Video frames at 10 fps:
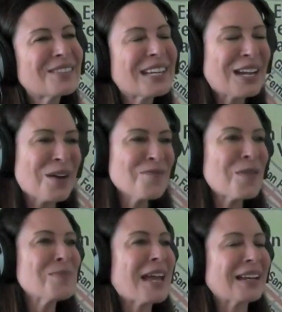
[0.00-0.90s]
We come
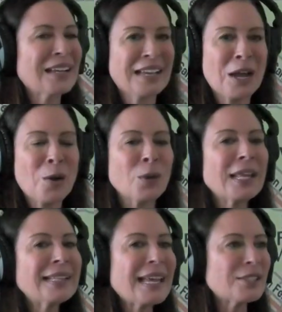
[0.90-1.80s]
from that. We're
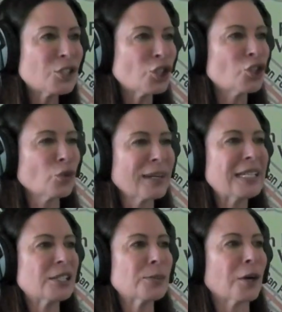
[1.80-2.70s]
like that
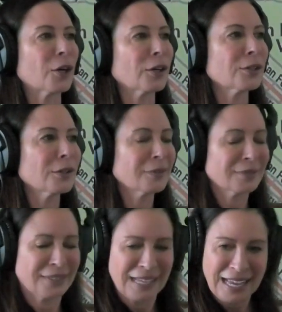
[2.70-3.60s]
street smart.
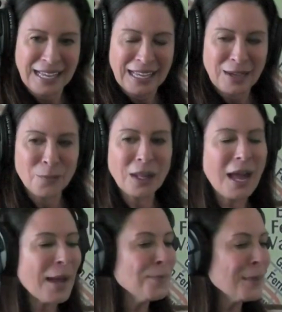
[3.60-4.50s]
Well,
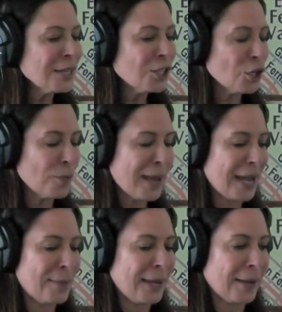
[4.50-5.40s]
I miss you,
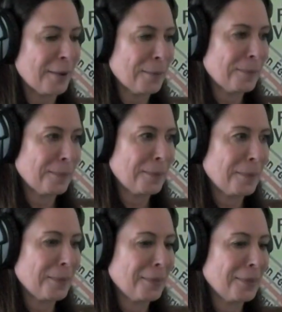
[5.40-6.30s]
baby.
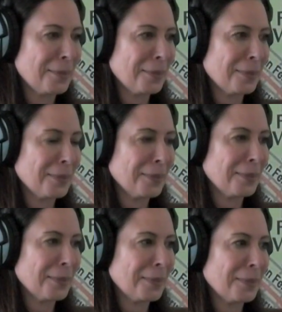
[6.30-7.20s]
I miss you
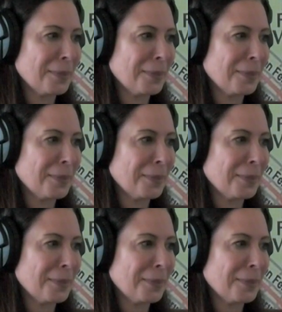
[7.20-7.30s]
too.